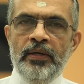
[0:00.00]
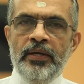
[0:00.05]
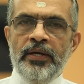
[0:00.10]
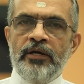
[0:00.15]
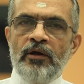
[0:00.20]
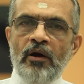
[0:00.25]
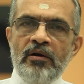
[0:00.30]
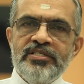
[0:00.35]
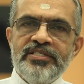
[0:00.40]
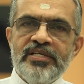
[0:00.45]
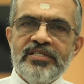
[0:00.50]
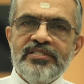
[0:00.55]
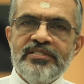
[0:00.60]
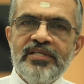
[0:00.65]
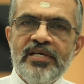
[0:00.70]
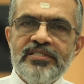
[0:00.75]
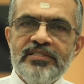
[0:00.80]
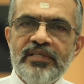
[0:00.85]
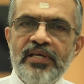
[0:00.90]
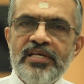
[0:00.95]

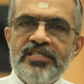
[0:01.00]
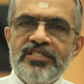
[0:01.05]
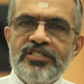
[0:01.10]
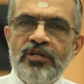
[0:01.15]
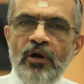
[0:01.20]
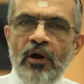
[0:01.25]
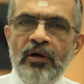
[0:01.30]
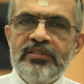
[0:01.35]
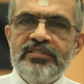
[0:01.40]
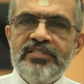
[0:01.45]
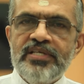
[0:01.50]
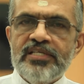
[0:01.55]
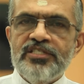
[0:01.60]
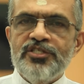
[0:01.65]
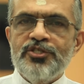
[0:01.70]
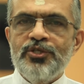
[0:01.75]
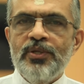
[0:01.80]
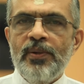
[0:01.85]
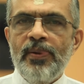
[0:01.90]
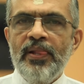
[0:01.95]
Consciousness is not
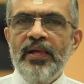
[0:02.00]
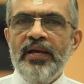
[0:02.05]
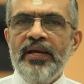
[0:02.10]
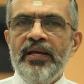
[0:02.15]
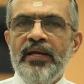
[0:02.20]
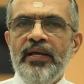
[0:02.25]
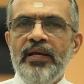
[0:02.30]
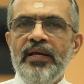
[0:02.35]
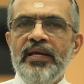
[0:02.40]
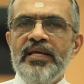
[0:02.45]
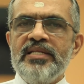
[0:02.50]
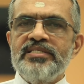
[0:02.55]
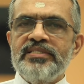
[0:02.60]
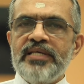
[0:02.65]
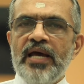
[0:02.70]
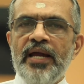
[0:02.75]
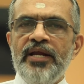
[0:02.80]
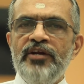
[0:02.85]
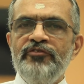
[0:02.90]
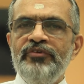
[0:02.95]
just
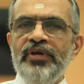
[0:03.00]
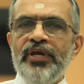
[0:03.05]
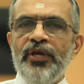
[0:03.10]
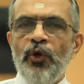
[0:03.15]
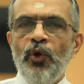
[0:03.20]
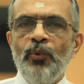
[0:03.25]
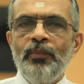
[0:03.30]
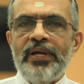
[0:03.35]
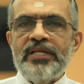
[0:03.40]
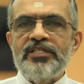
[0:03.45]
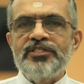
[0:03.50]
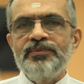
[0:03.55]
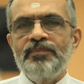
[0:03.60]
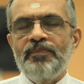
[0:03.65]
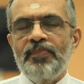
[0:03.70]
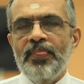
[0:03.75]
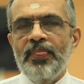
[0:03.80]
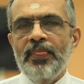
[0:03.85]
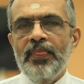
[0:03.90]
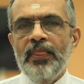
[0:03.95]
inside we humans.
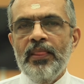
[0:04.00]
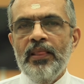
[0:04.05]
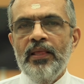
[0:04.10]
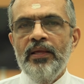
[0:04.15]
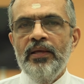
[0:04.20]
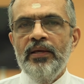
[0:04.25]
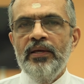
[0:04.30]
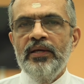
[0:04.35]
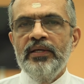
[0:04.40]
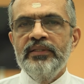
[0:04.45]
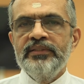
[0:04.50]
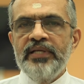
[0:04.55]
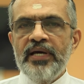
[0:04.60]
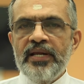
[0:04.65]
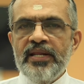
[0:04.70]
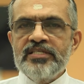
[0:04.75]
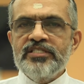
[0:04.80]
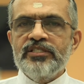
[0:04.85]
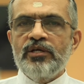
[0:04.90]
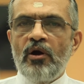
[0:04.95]
There
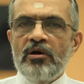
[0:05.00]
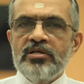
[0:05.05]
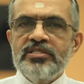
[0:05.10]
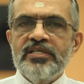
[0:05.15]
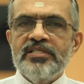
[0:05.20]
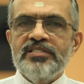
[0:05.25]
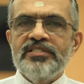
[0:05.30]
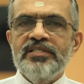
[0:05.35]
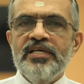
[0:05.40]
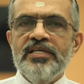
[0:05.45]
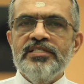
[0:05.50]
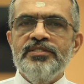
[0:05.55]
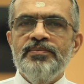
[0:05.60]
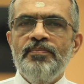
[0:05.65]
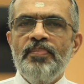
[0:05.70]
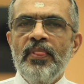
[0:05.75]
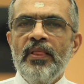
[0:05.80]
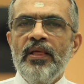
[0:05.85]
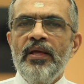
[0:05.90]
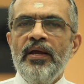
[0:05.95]
is
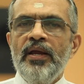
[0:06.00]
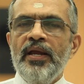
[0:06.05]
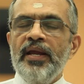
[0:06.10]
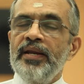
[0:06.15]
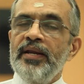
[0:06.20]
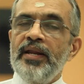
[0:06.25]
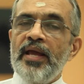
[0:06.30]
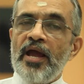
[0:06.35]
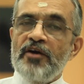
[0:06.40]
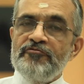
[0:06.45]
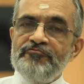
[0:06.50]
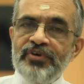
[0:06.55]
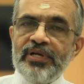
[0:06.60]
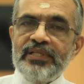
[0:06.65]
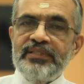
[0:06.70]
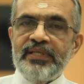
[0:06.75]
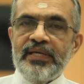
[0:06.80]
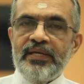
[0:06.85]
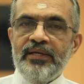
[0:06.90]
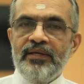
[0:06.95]
consciousness in
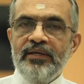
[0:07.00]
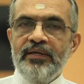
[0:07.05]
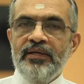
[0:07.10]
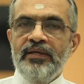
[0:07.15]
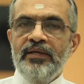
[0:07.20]
everything